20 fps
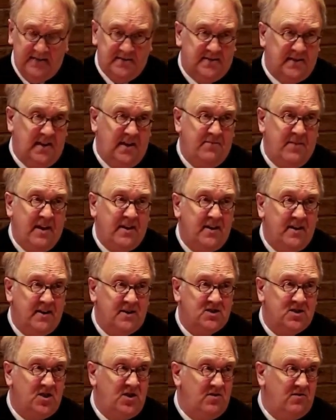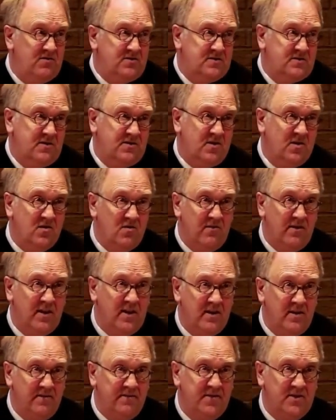Did he make an excuse that they're going
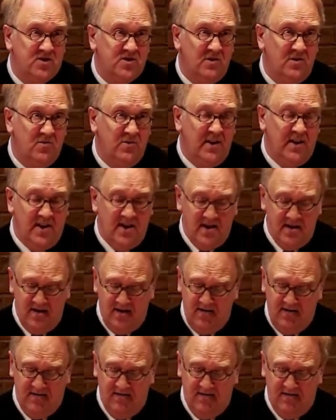on a fishing weekend?